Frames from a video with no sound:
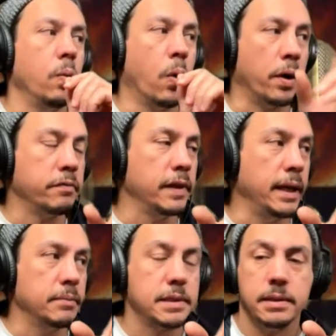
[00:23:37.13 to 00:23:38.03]
Roaring
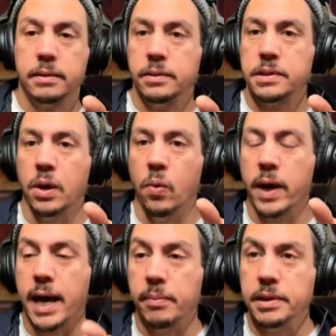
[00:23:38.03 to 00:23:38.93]
flames. So
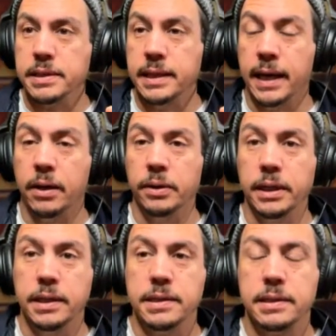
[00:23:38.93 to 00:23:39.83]
what happens now
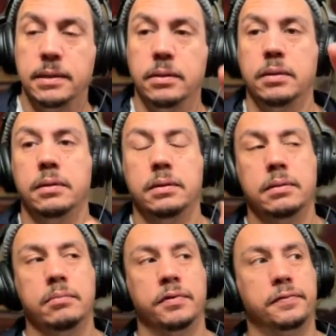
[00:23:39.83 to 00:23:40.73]
is,
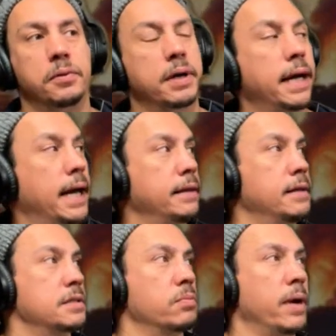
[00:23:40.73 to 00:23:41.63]
before I
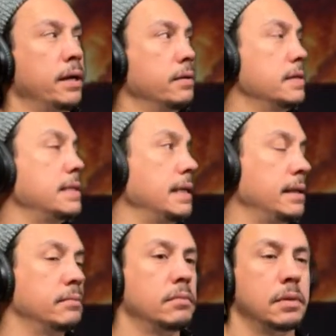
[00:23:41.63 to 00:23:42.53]
had this render the
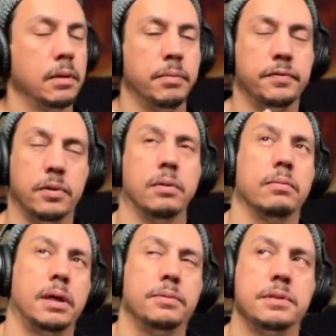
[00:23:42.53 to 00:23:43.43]
scene,
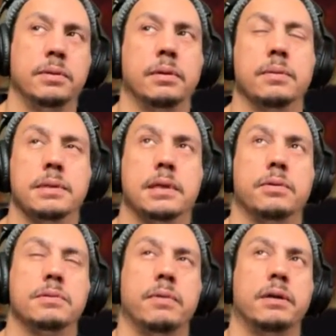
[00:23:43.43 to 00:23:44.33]
before what I was doing was
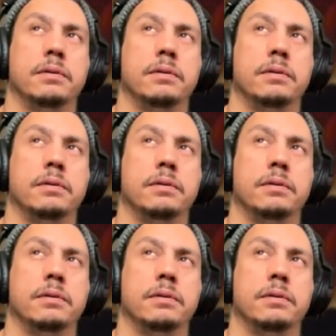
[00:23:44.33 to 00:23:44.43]
I was